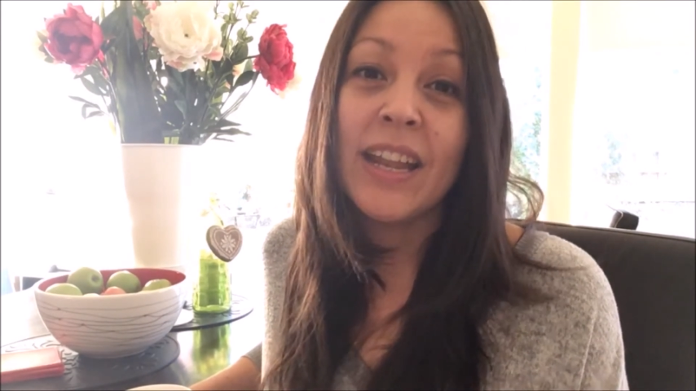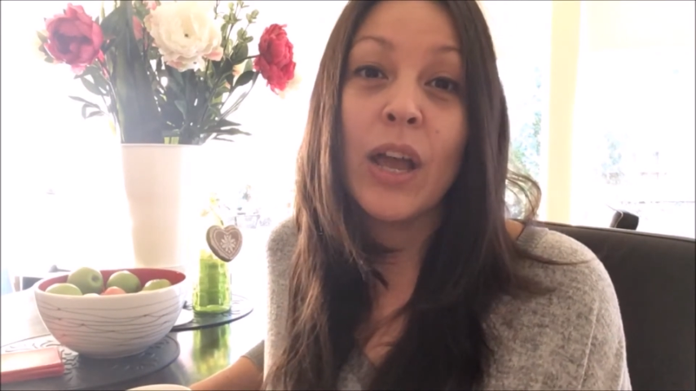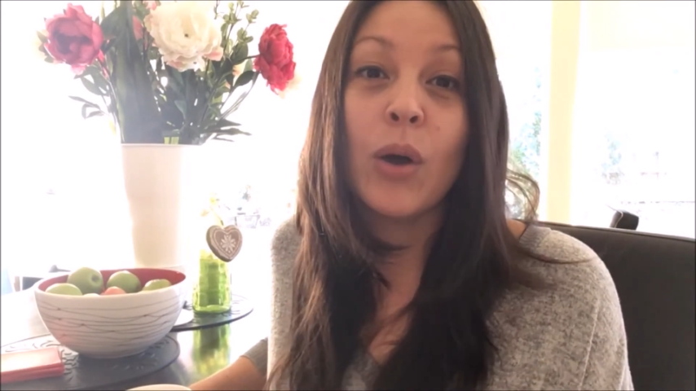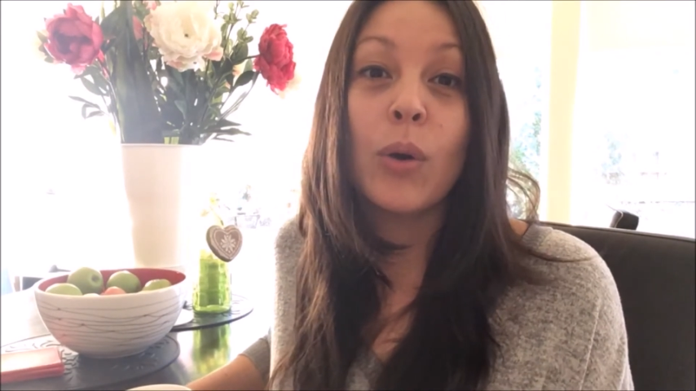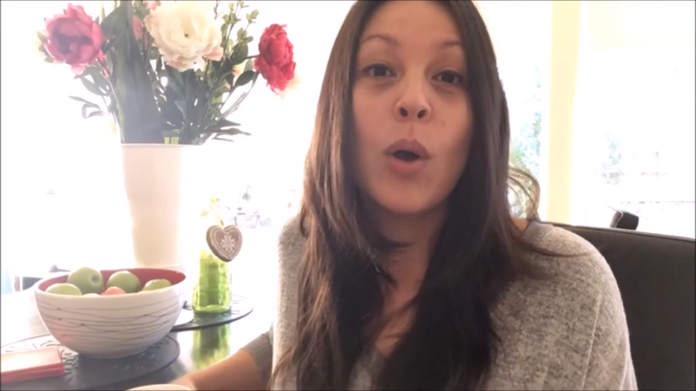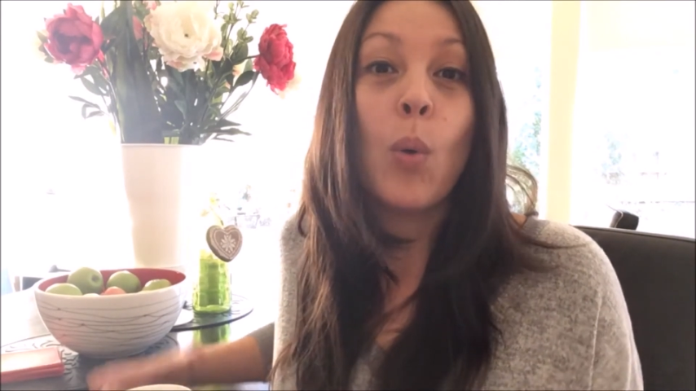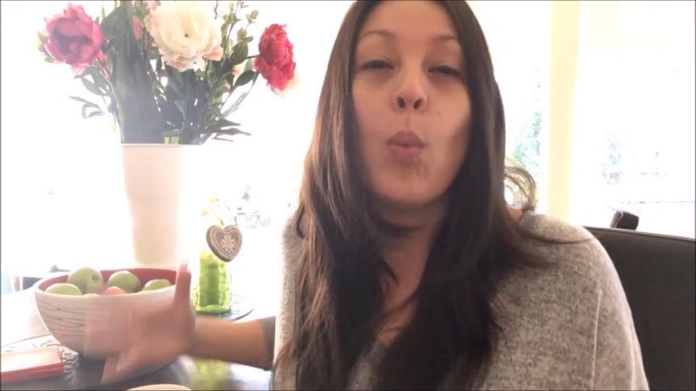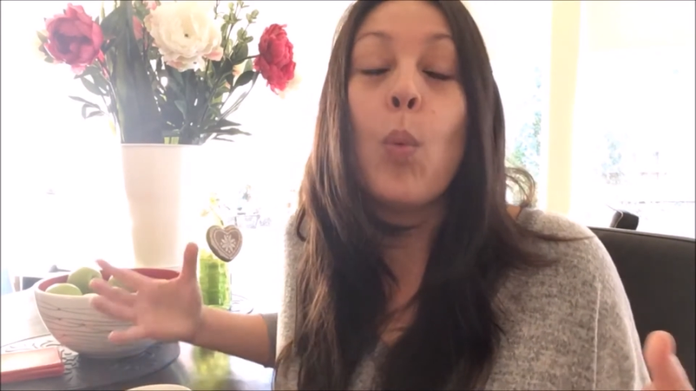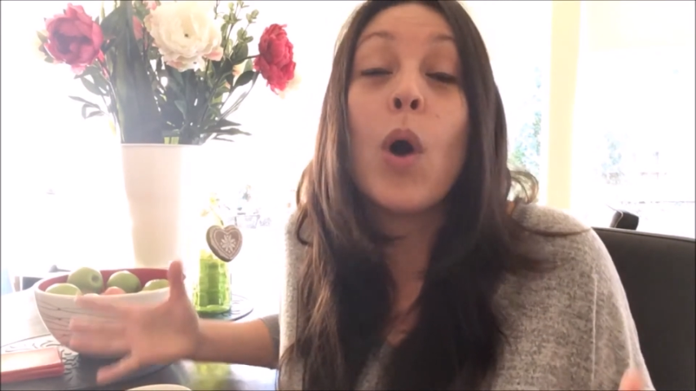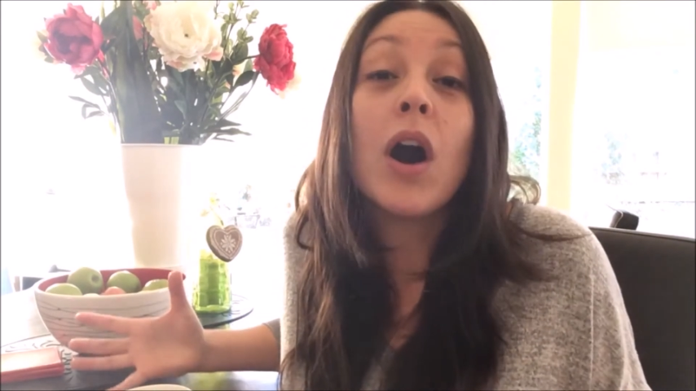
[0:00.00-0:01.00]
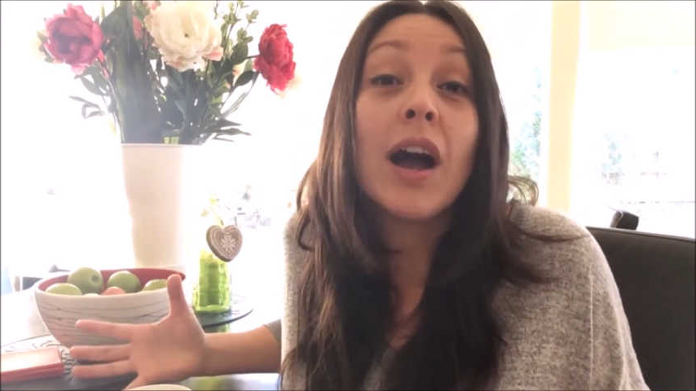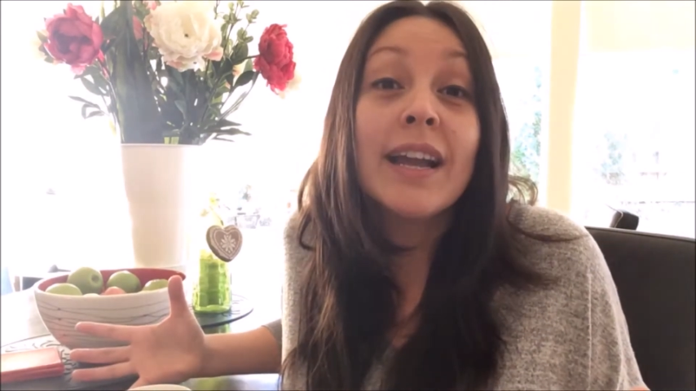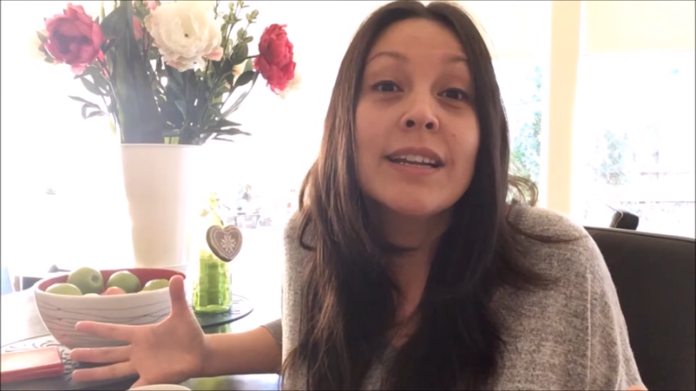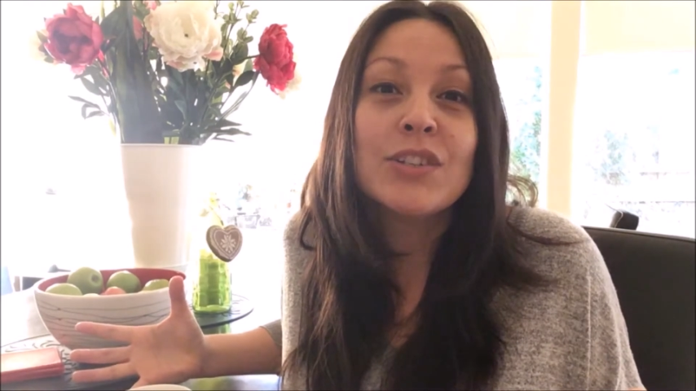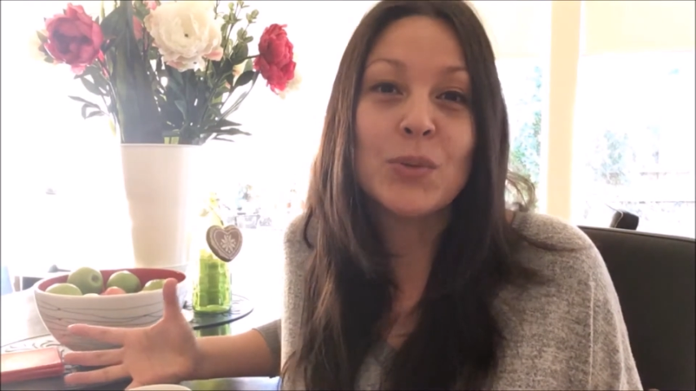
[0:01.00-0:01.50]
Now,
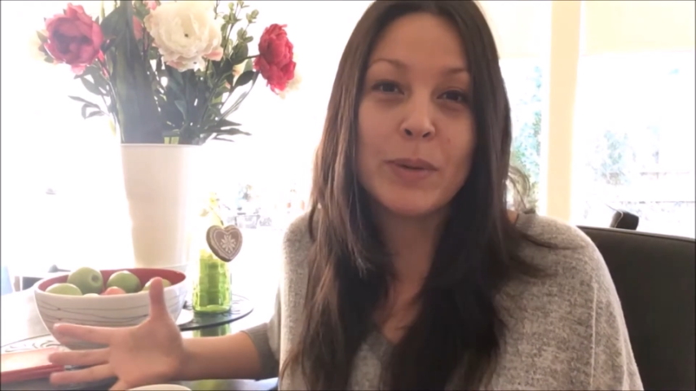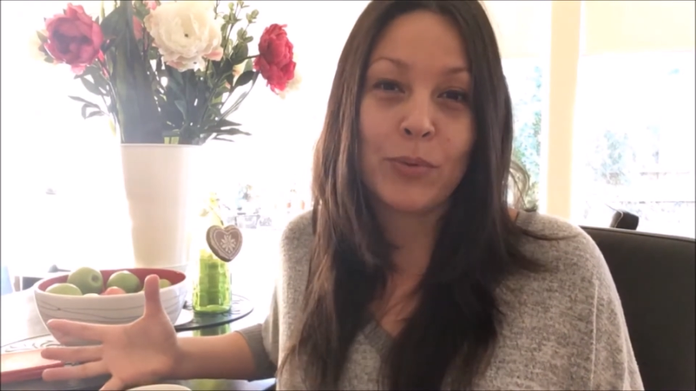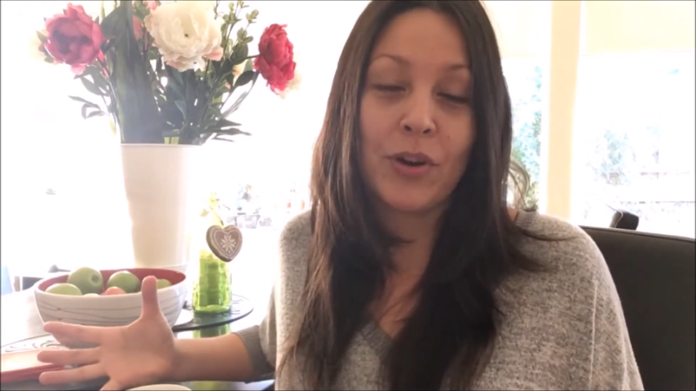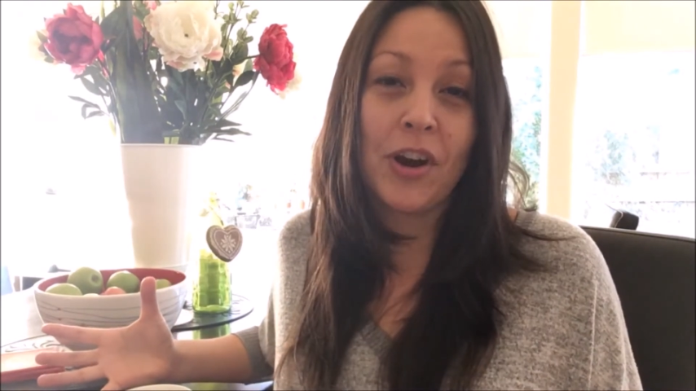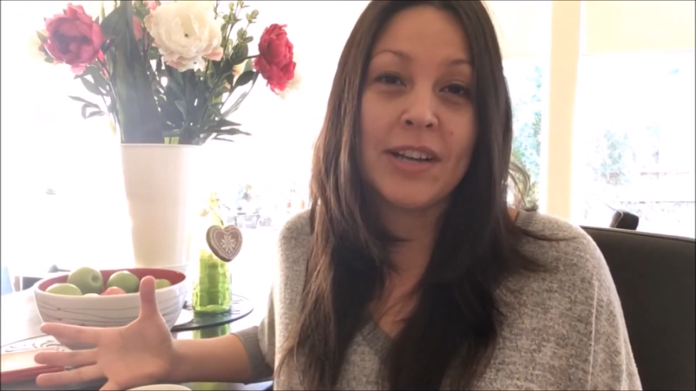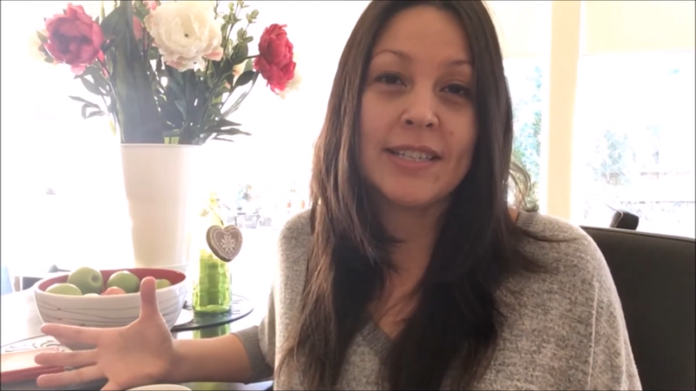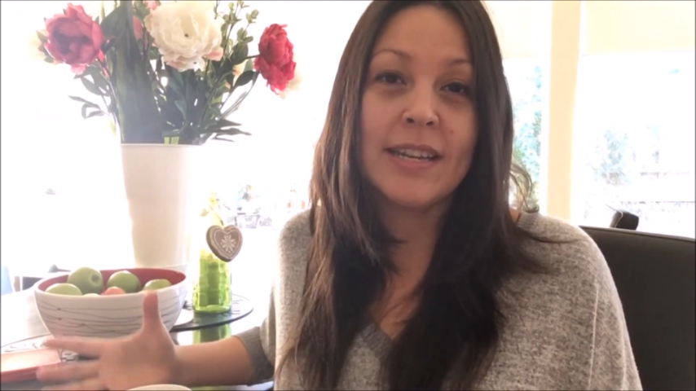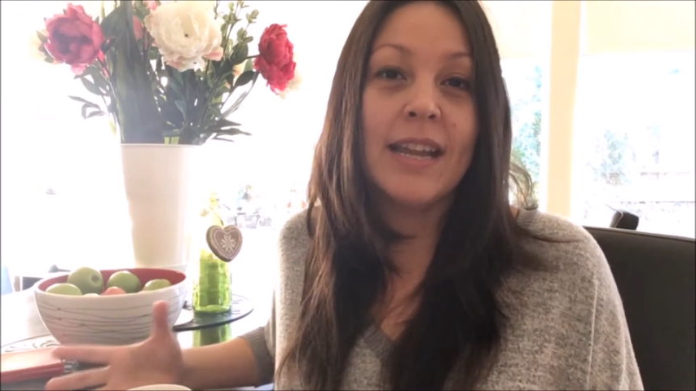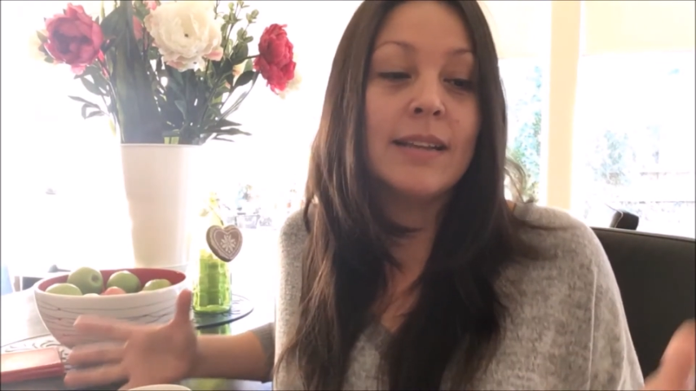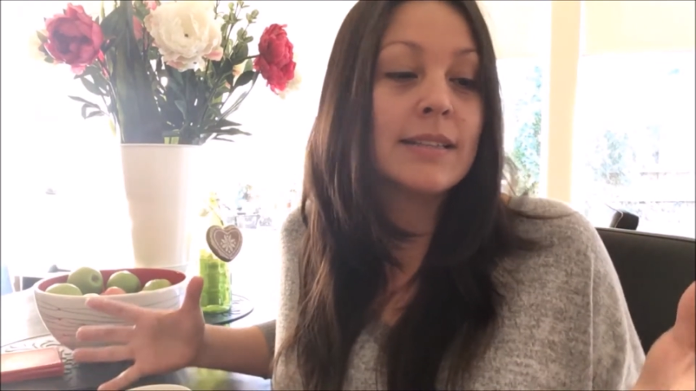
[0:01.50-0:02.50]
why do we procrastinate?